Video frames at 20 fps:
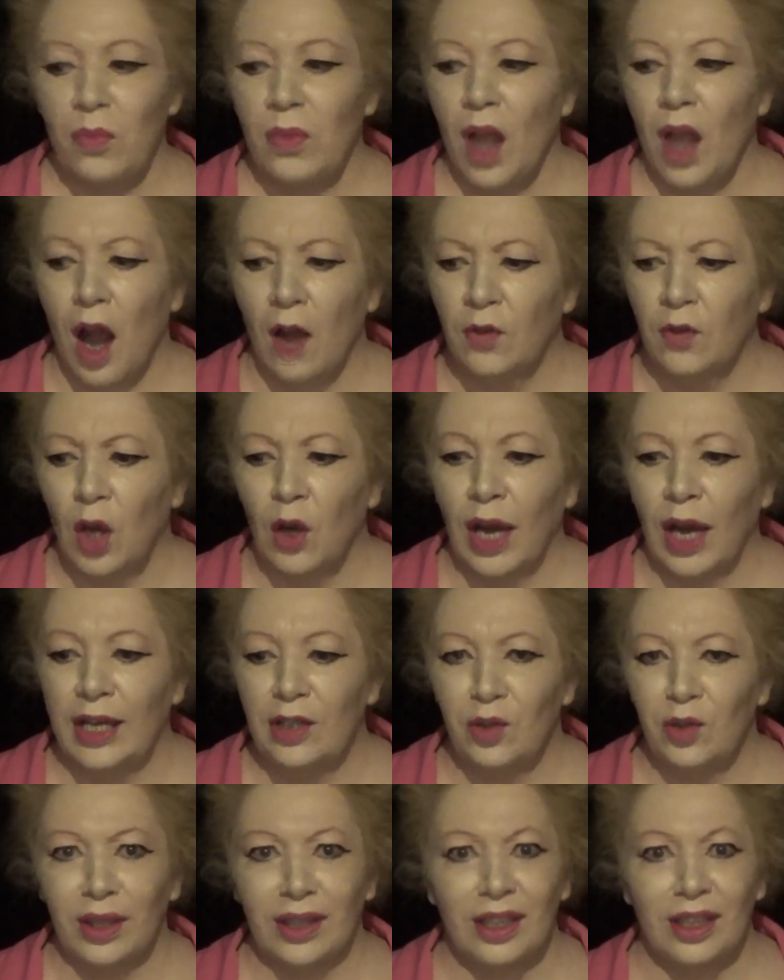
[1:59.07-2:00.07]
I've known
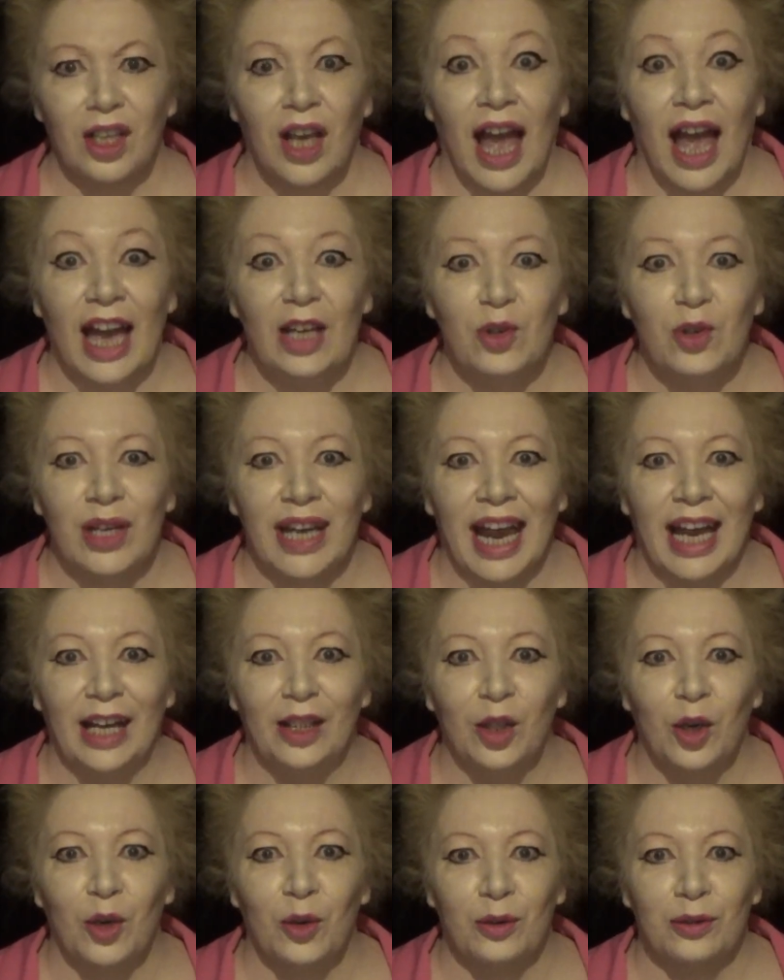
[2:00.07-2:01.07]
Adrian Adrian, how
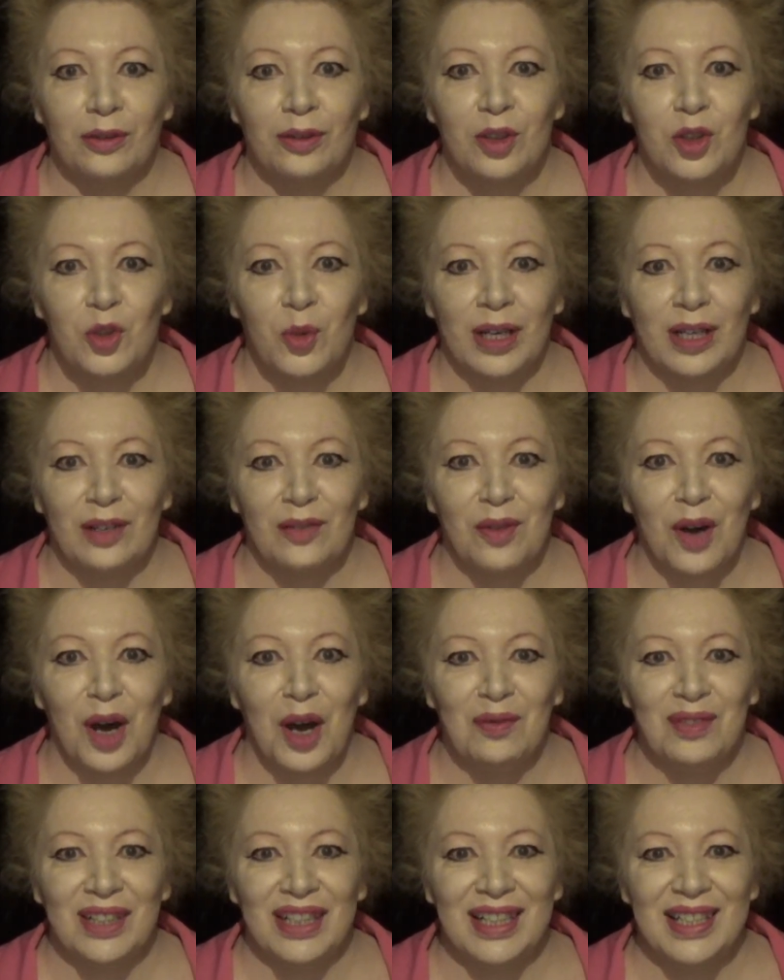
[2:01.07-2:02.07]
long?
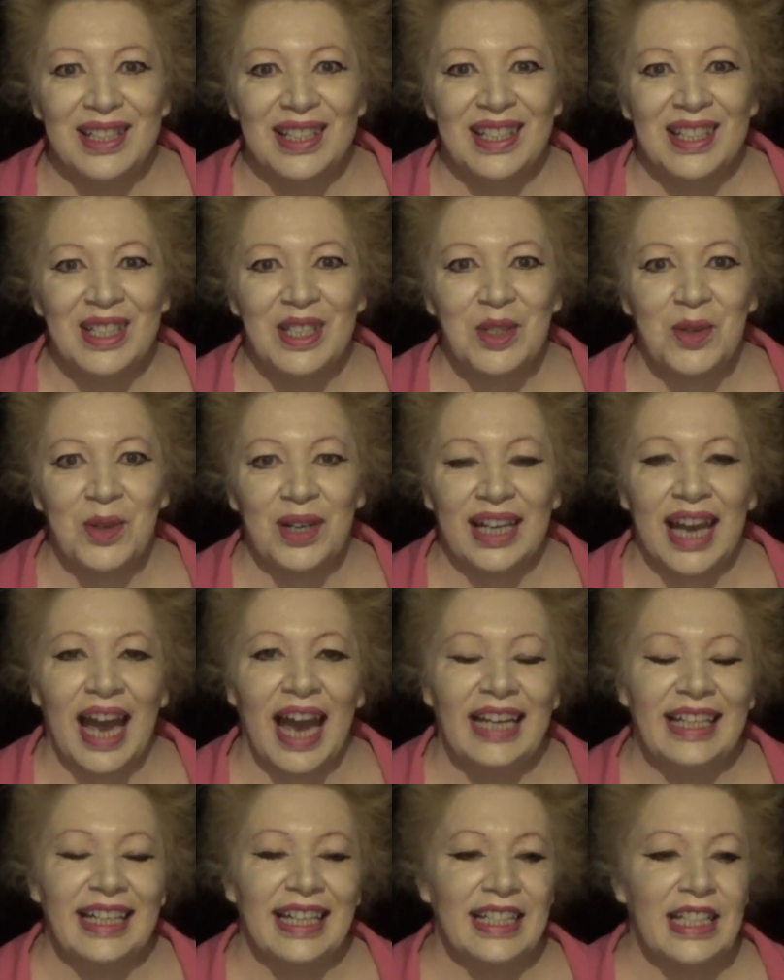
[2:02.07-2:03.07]
25 years,
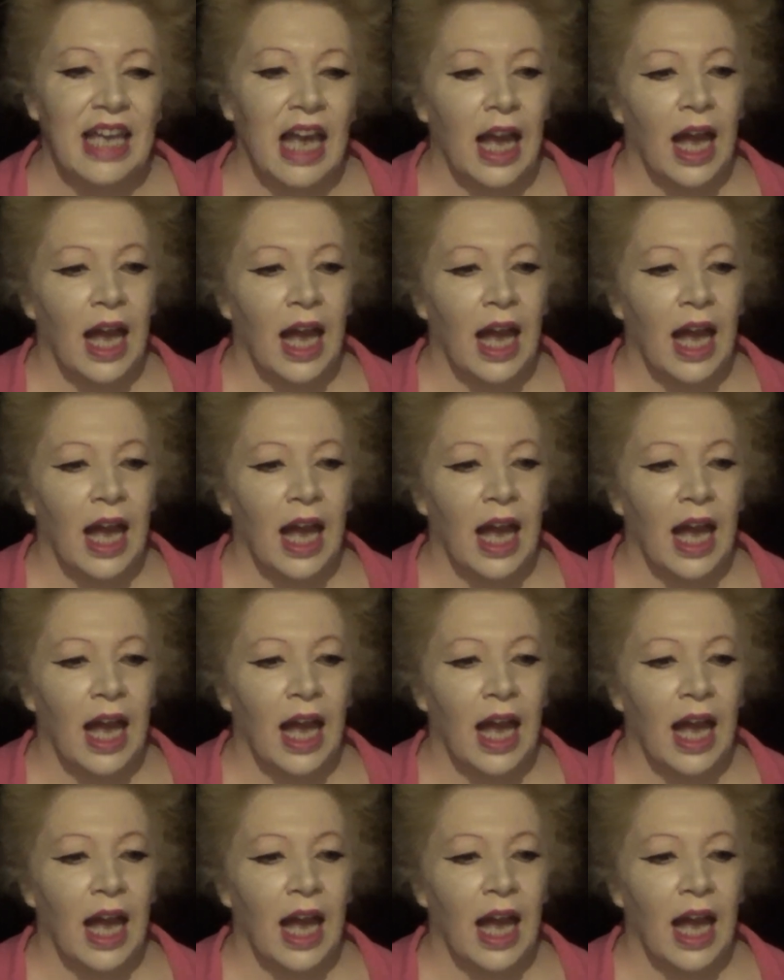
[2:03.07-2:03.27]
28 years.